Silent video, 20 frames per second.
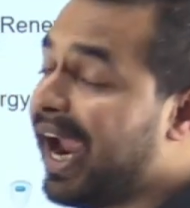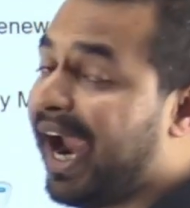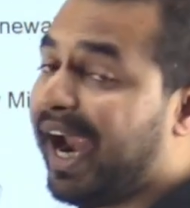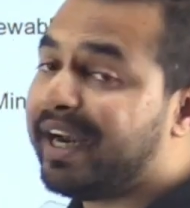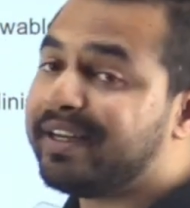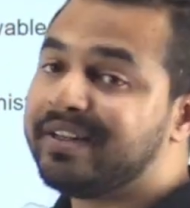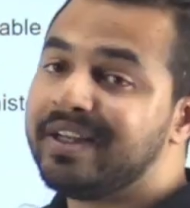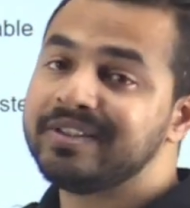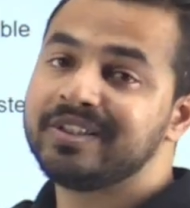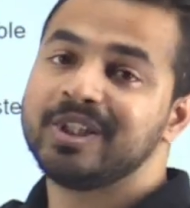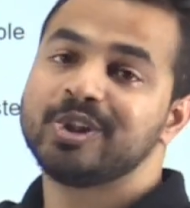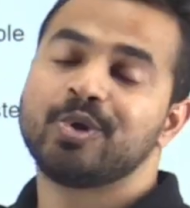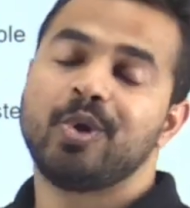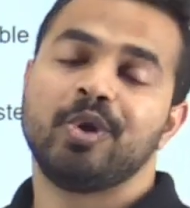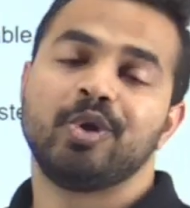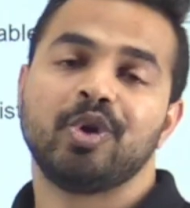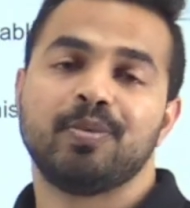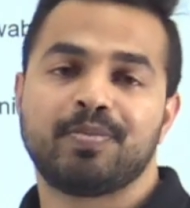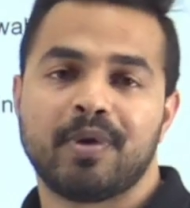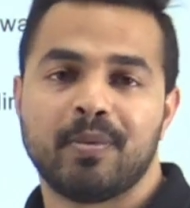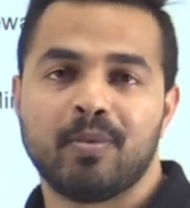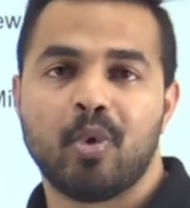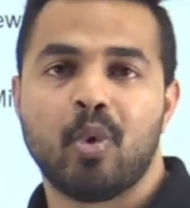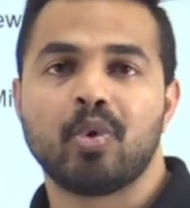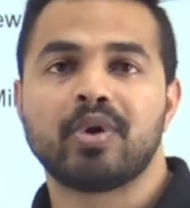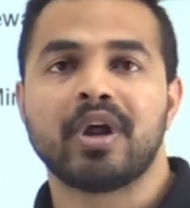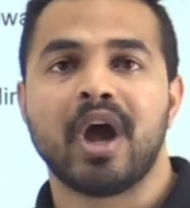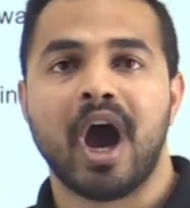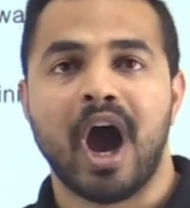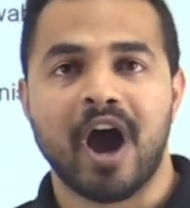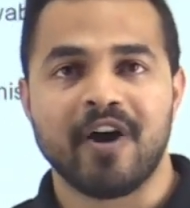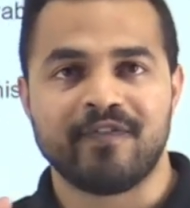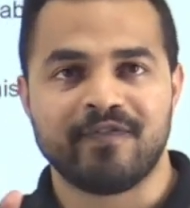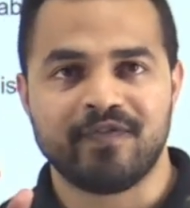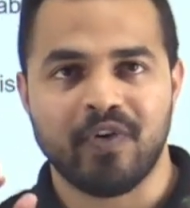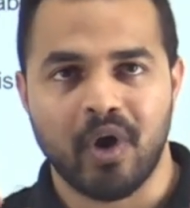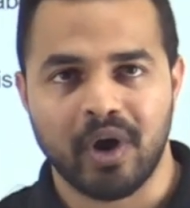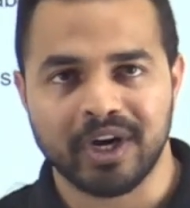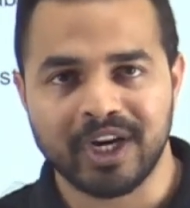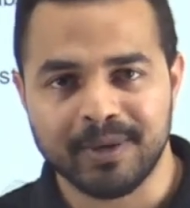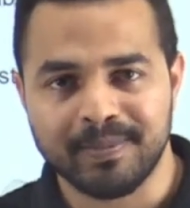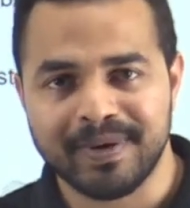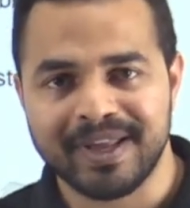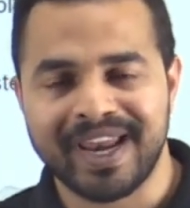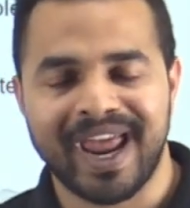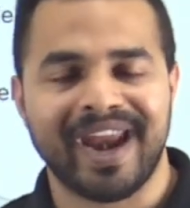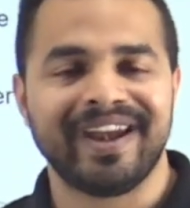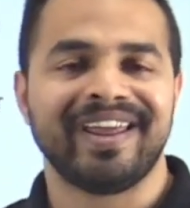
and this is going to promote affordable